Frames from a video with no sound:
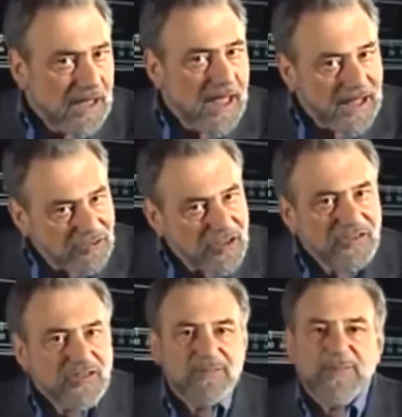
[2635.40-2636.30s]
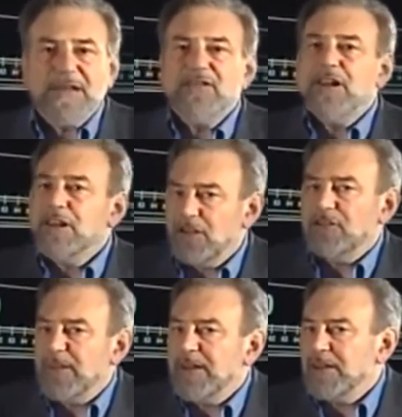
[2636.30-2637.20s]
Actually, this explains a
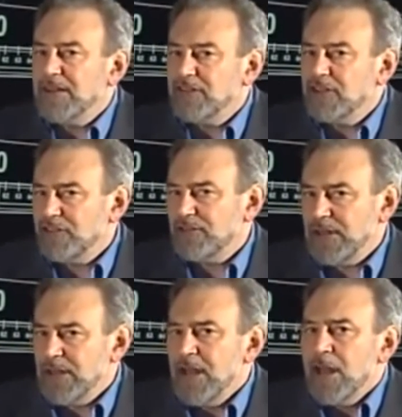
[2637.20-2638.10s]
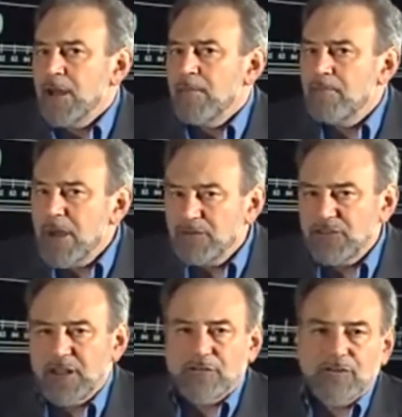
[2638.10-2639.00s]
lot about English history.
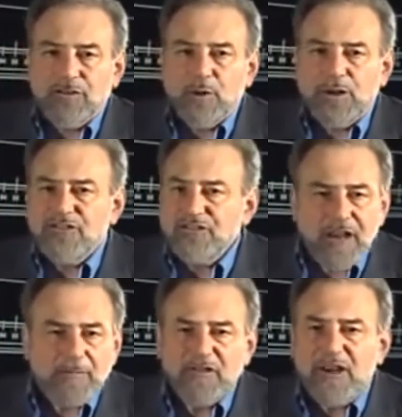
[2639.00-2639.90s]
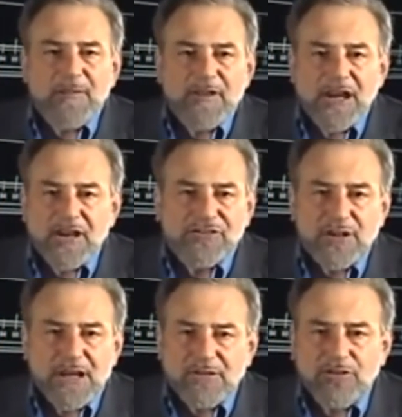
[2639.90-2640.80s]
Most countries were at some time in the last
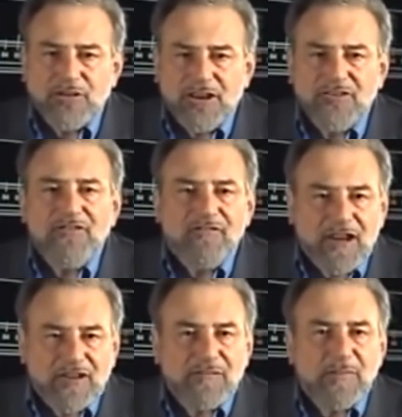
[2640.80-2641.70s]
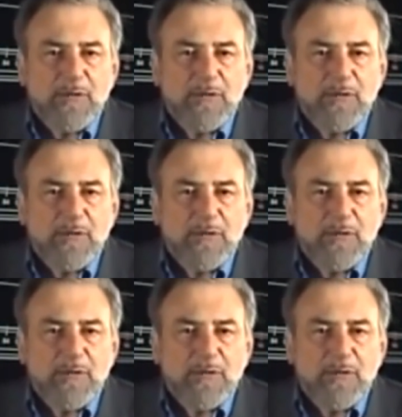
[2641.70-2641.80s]
300 years infected by